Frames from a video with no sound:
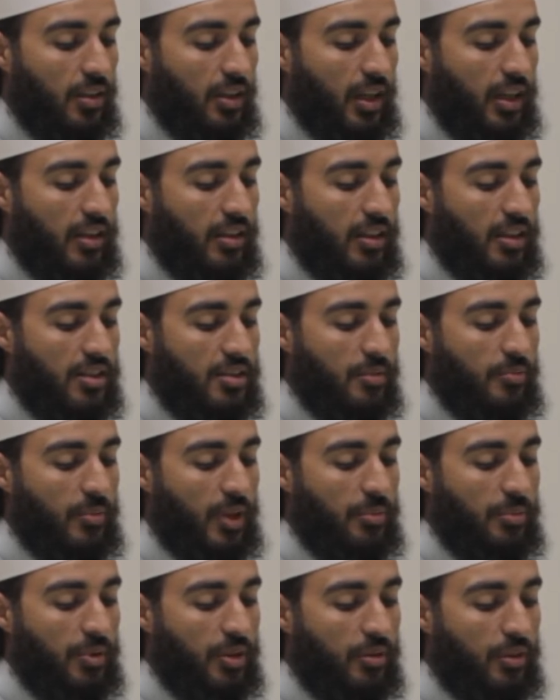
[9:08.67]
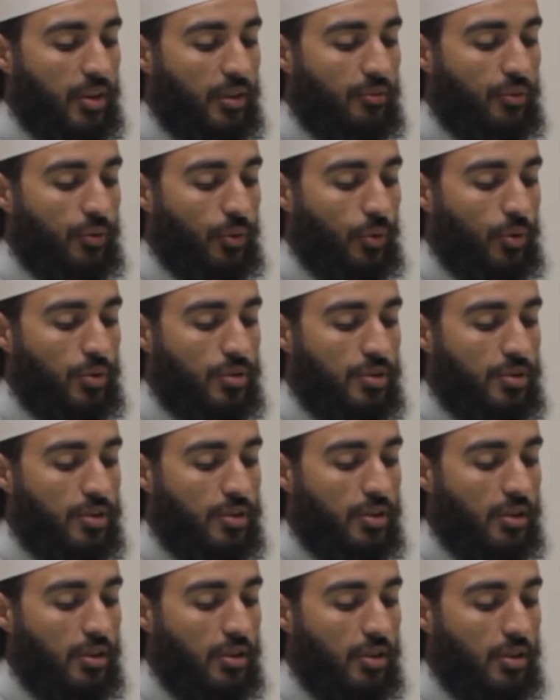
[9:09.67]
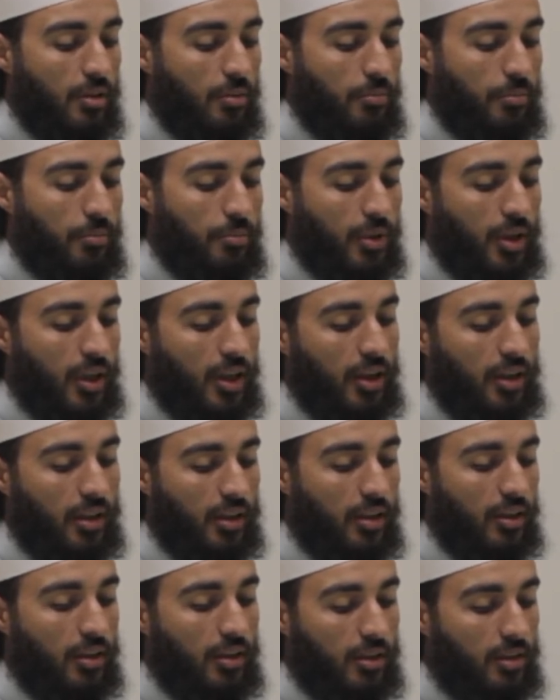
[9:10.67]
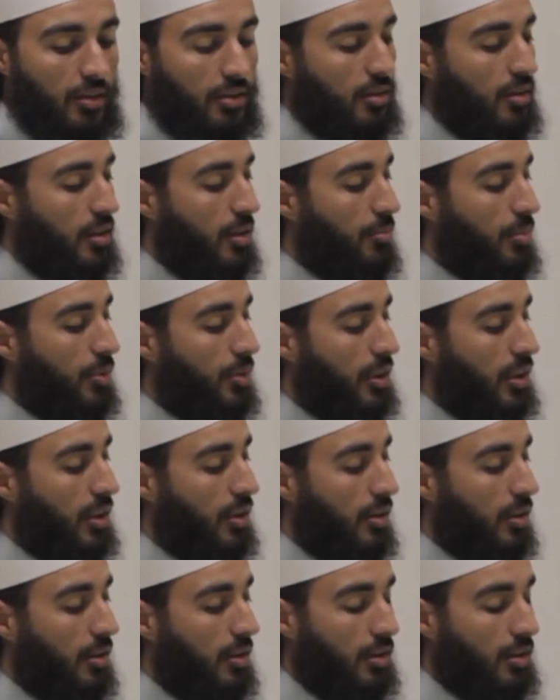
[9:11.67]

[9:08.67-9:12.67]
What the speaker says: And the lesson may be reinforced by temporarily